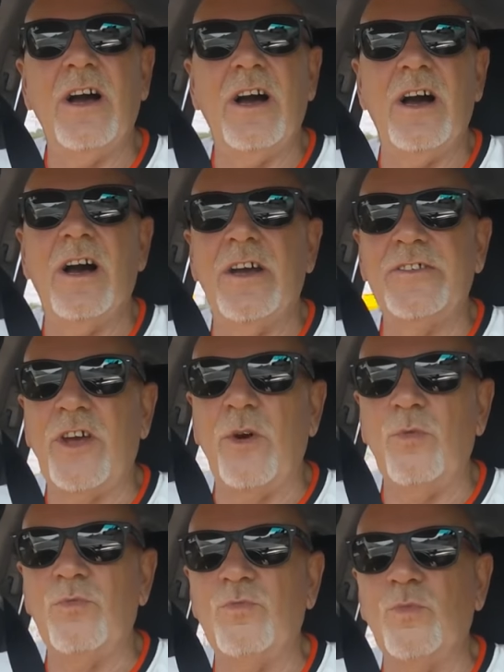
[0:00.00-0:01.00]
I
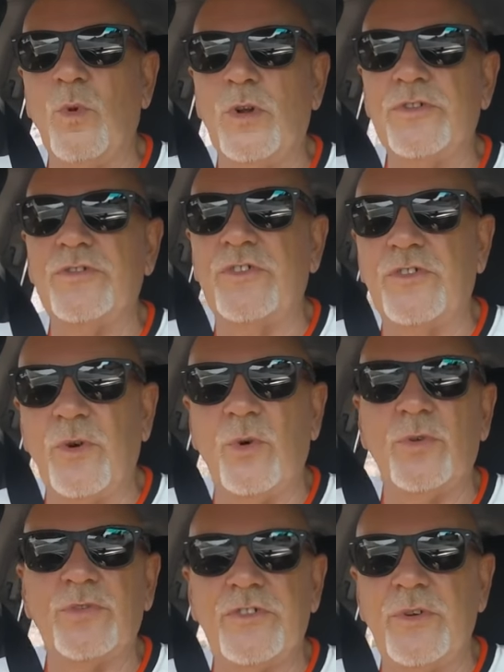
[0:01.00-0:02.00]
don't want to
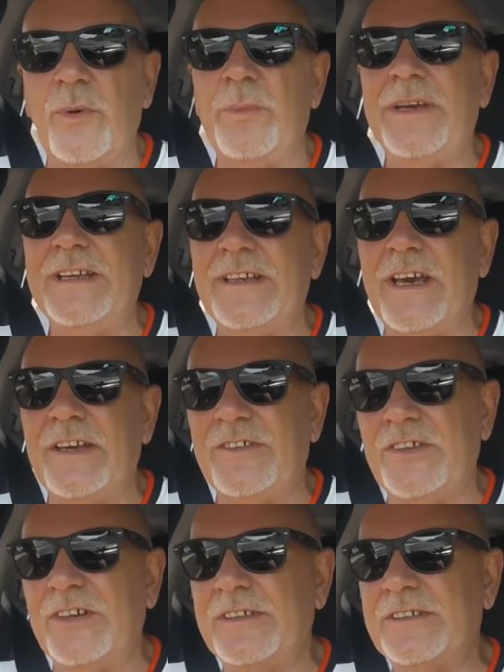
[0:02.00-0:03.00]
talk to a
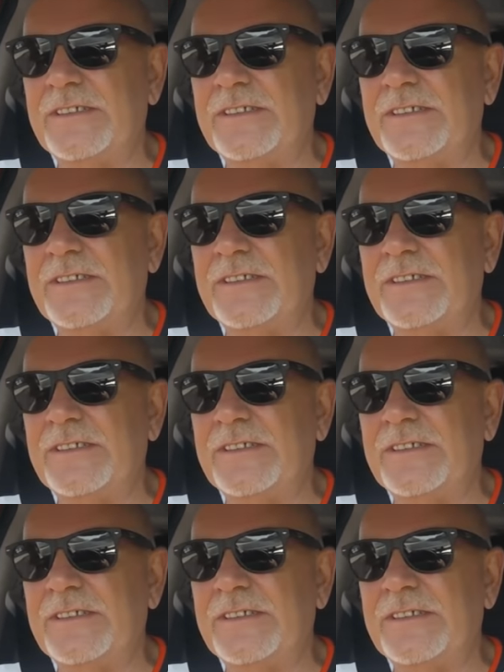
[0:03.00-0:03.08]
mediator.